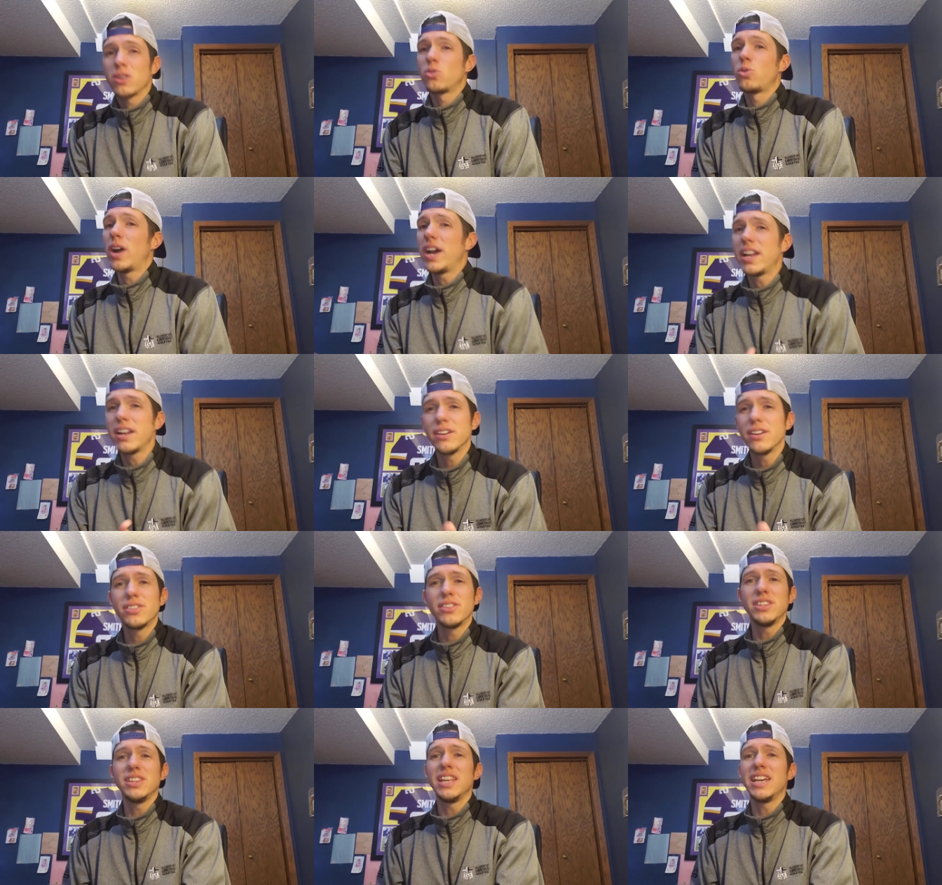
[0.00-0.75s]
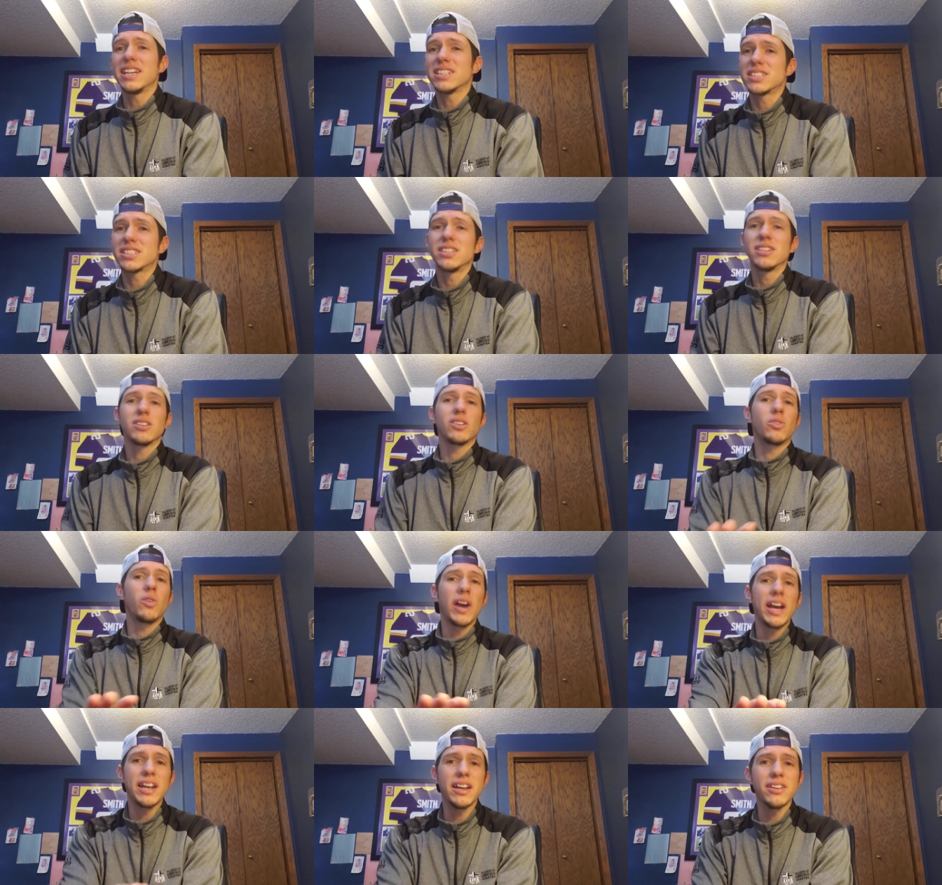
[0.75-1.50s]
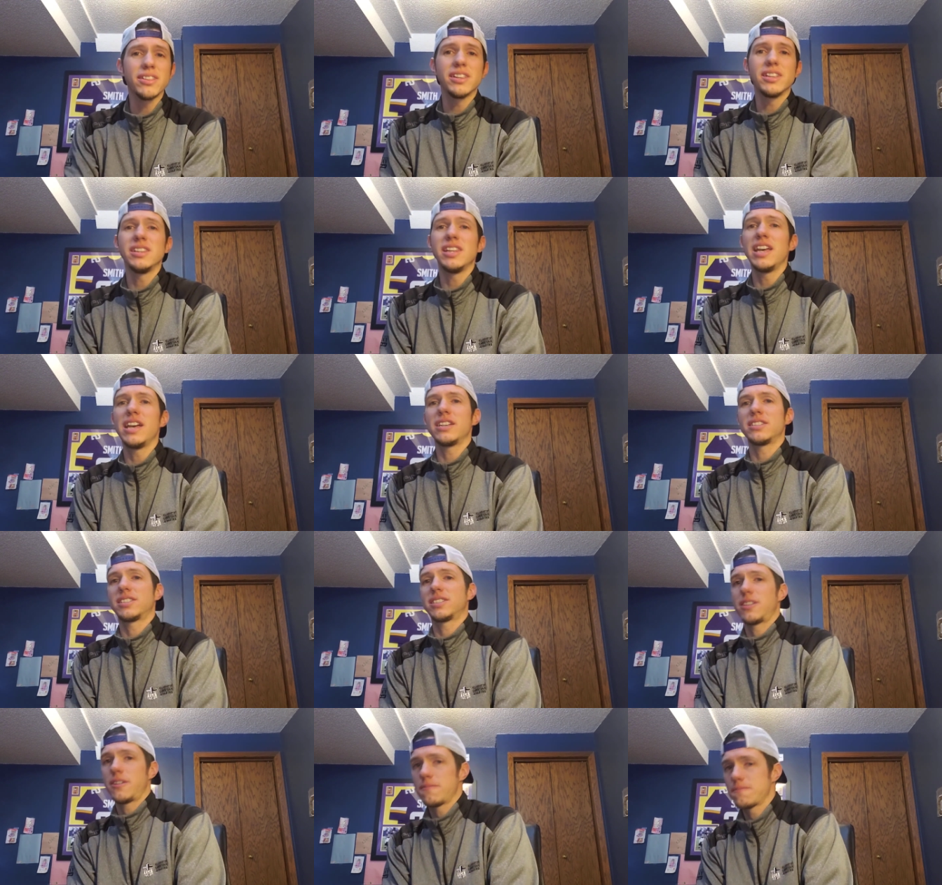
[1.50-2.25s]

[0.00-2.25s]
greater than this, greater than this,